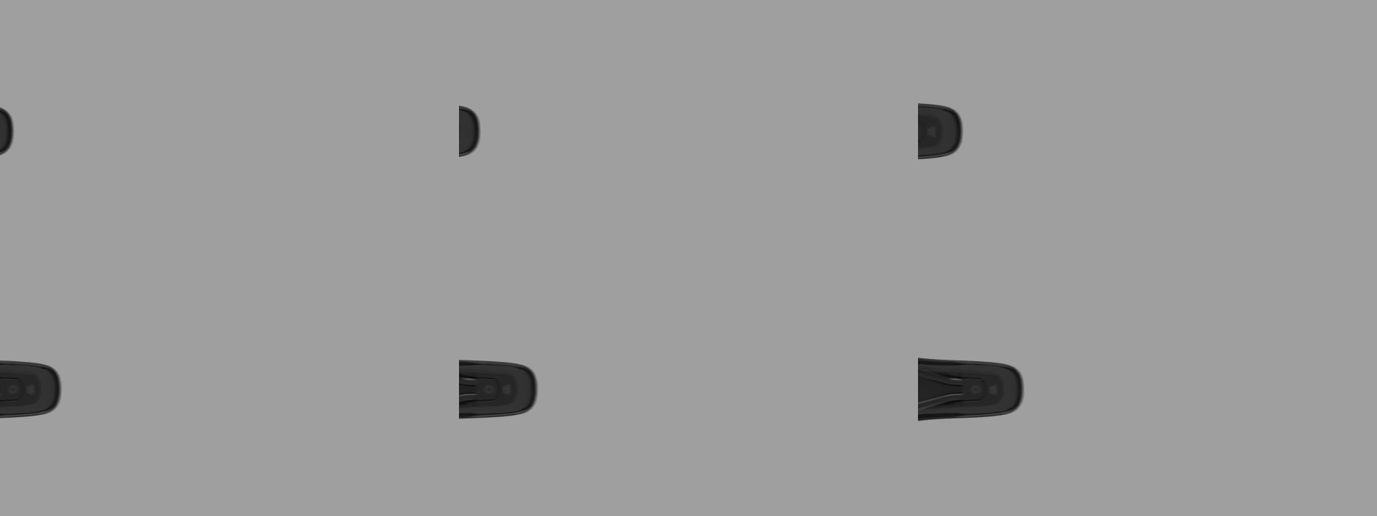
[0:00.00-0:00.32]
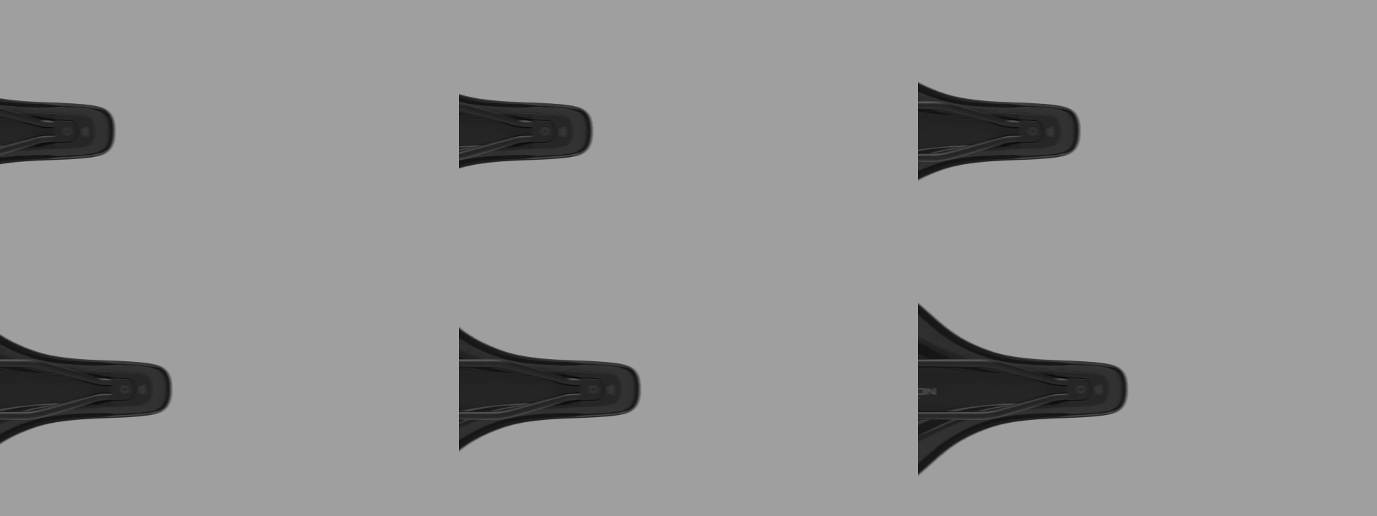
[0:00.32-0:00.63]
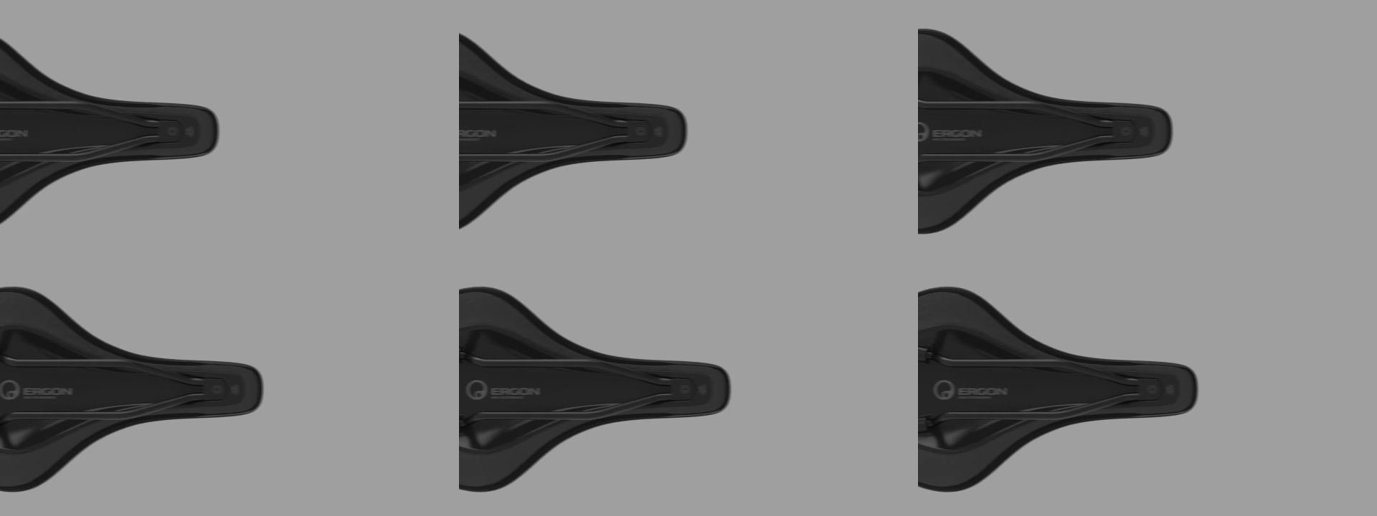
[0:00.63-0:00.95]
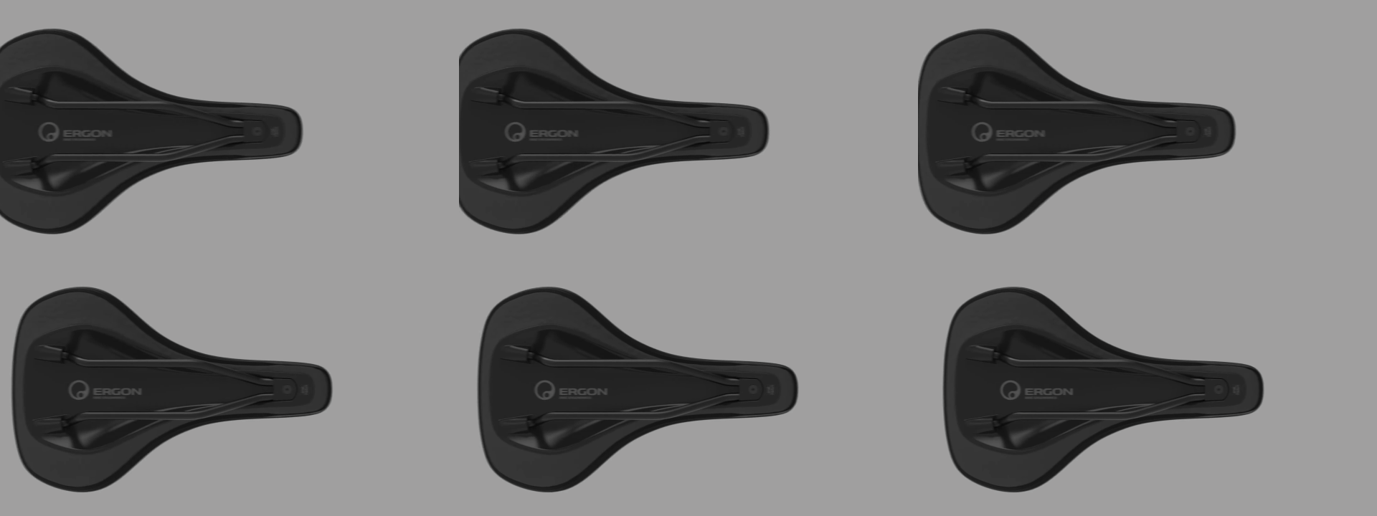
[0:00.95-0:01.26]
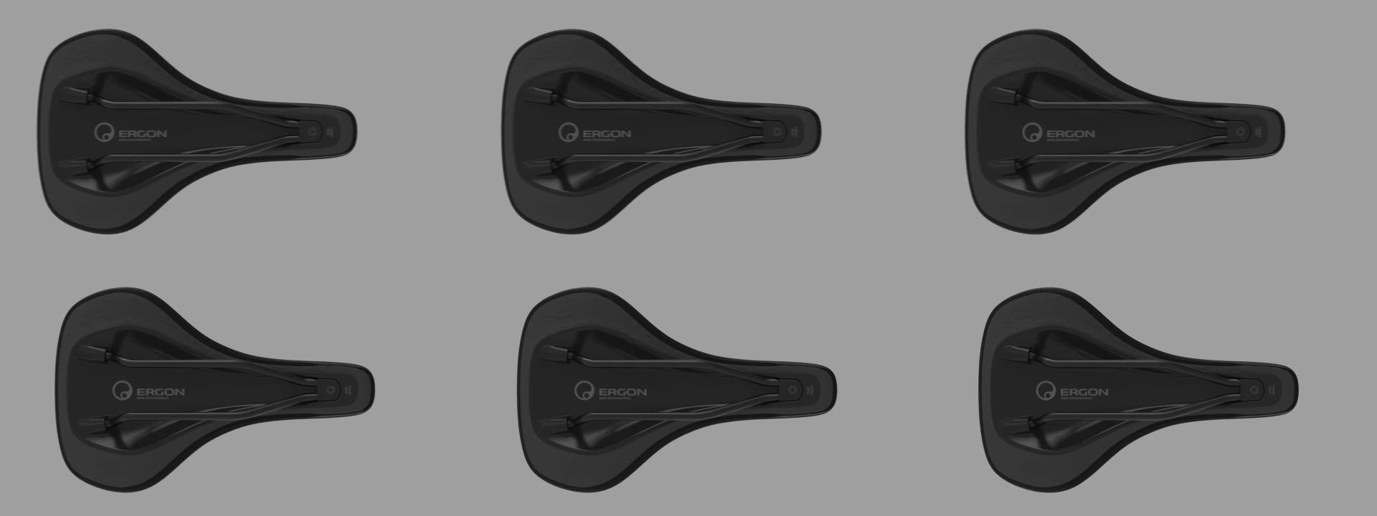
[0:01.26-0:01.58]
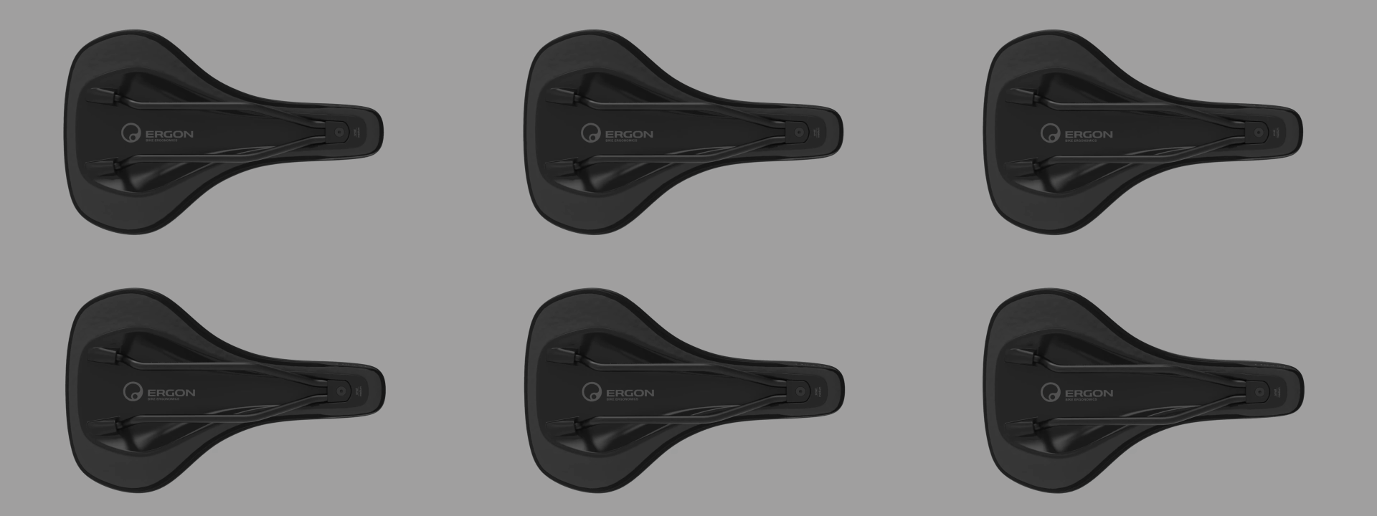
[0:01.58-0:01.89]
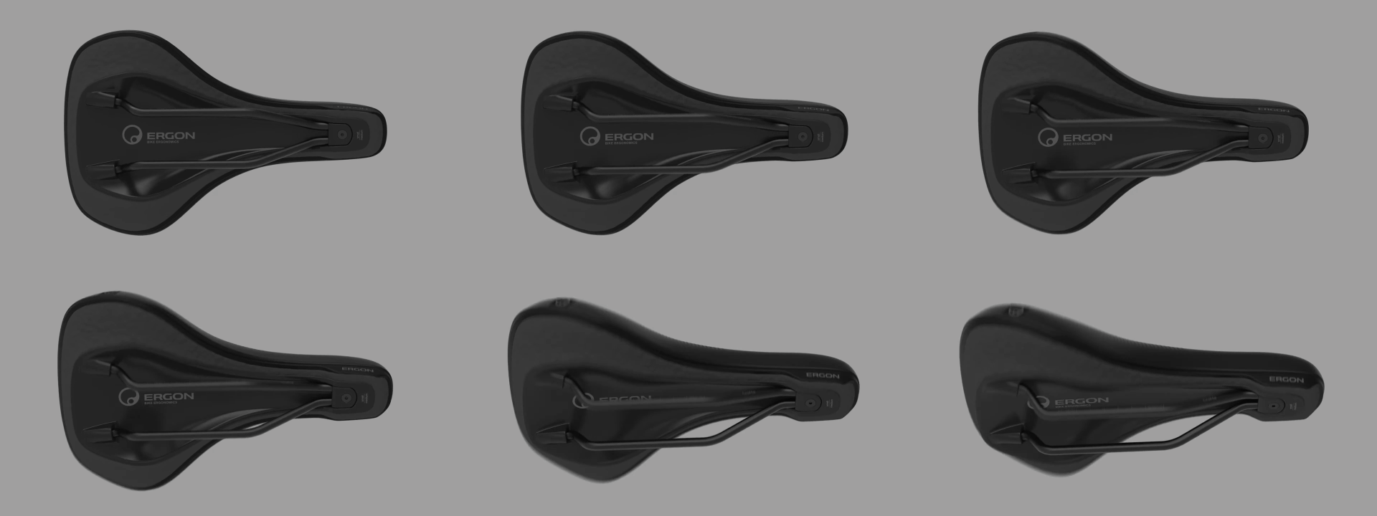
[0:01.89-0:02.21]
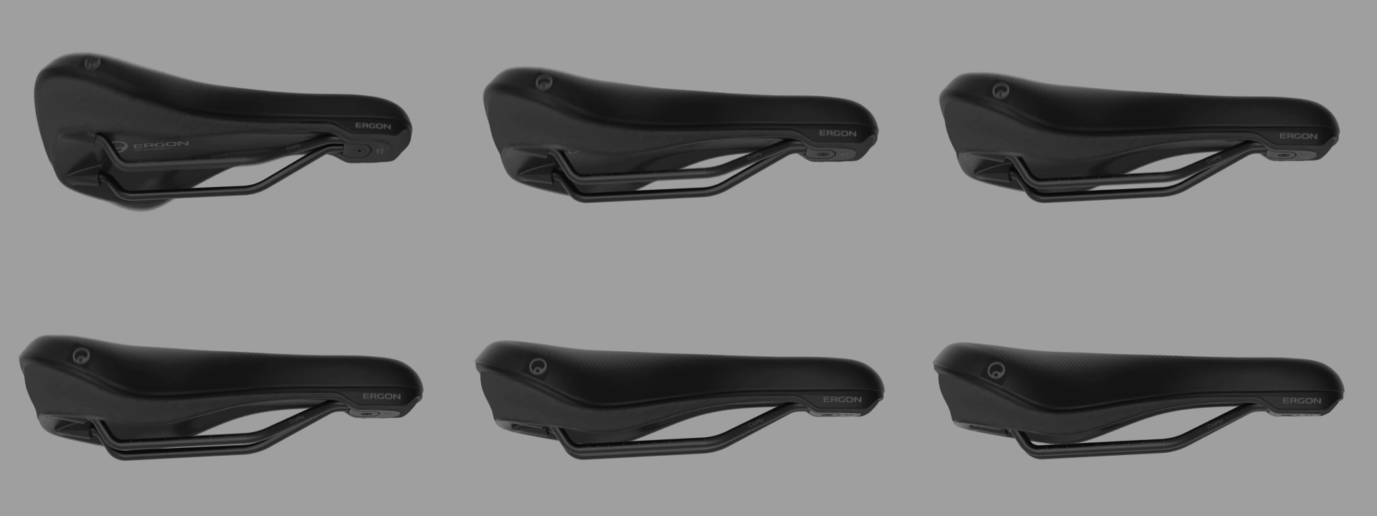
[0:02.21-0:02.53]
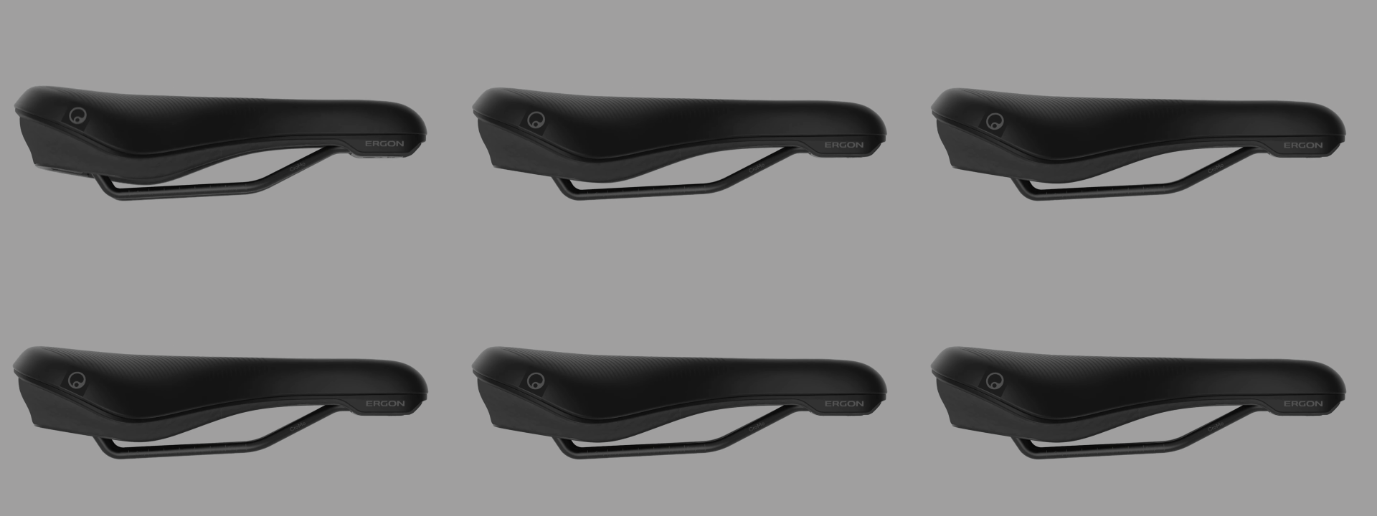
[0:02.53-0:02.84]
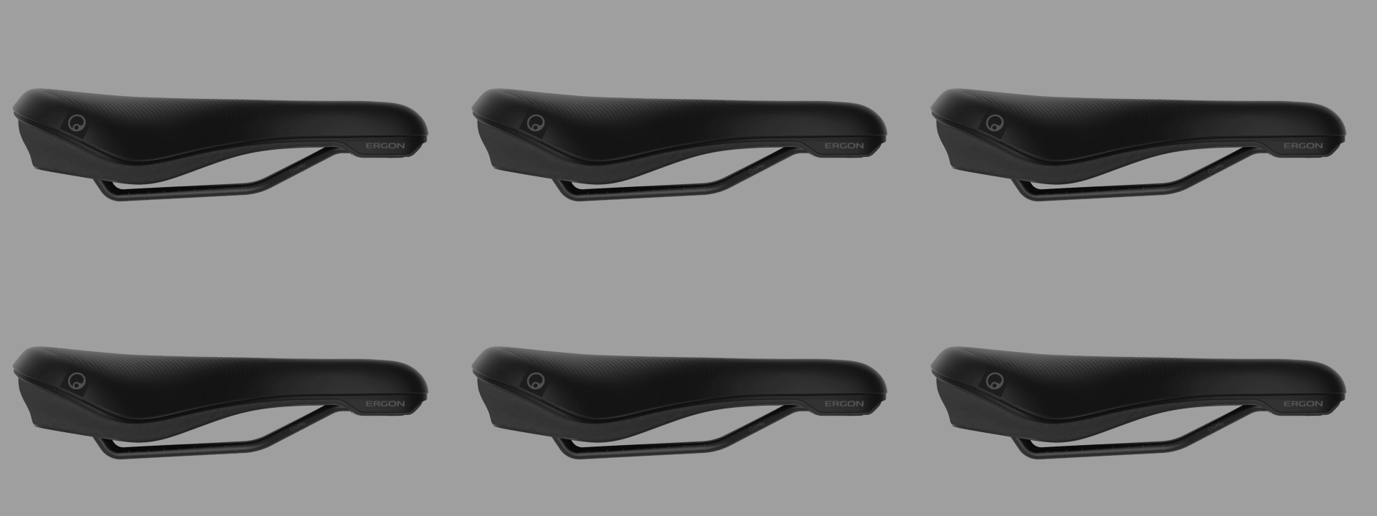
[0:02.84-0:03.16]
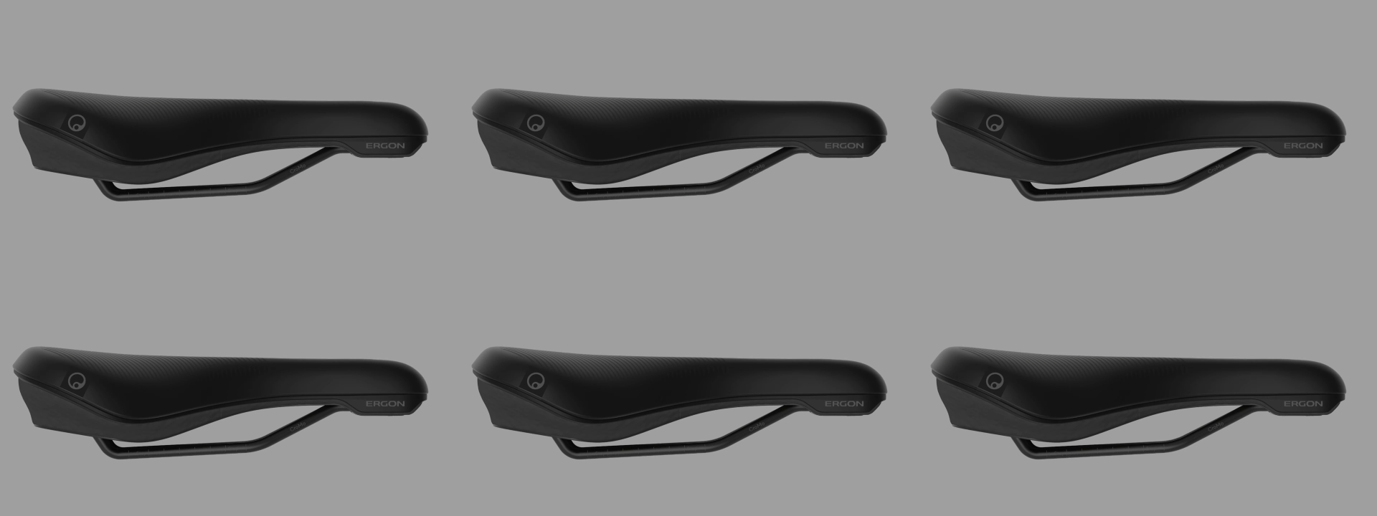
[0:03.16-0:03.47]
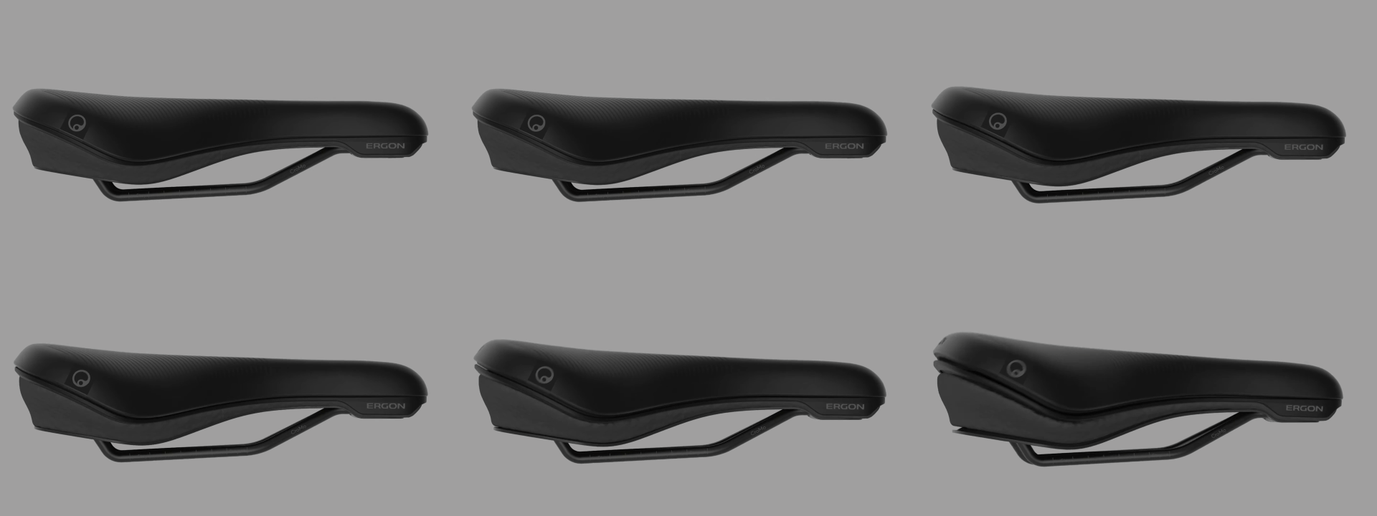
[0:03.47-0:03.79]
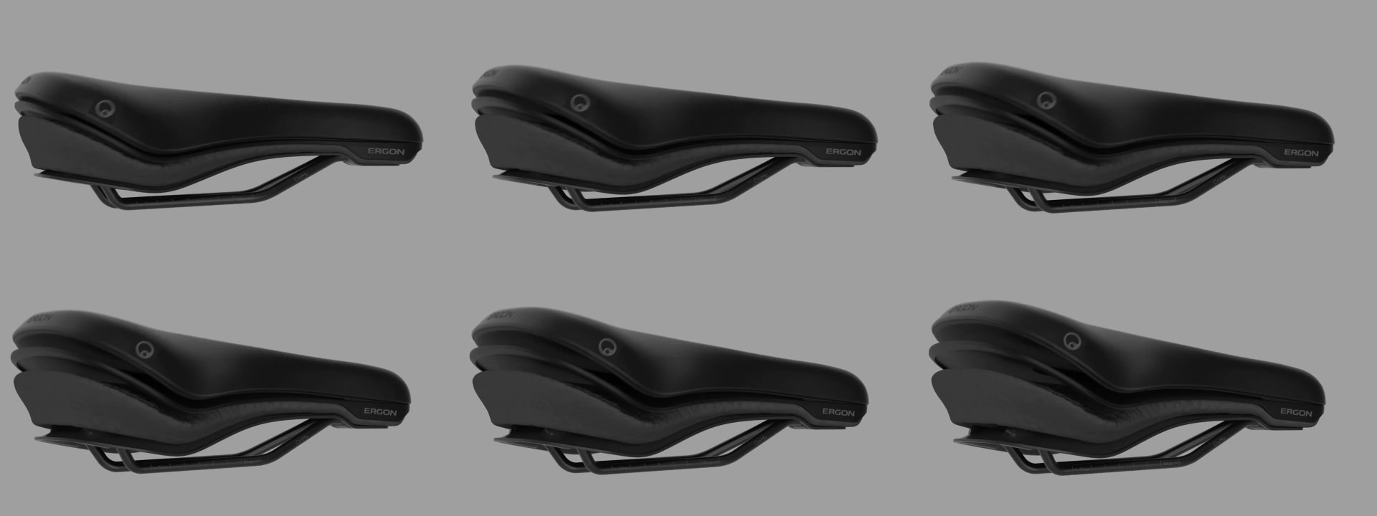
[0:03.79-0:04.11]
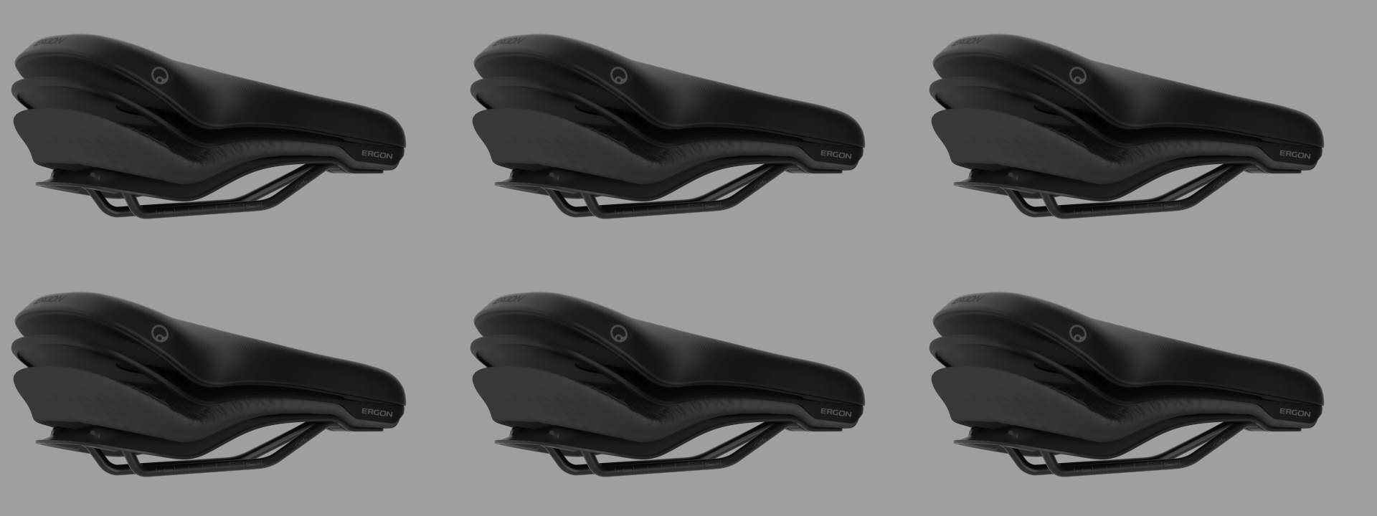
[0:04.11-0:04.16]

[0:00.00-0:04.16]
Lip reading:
No face is visible, so there are no lips to read.